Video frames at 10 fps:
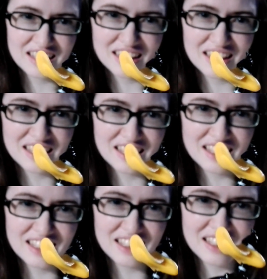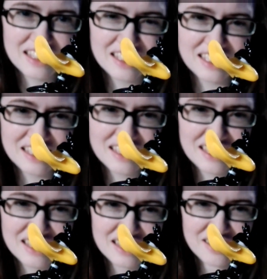those advertisements and I was
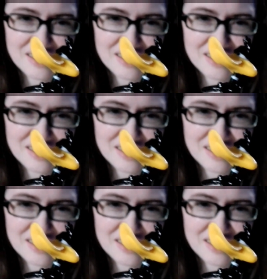like,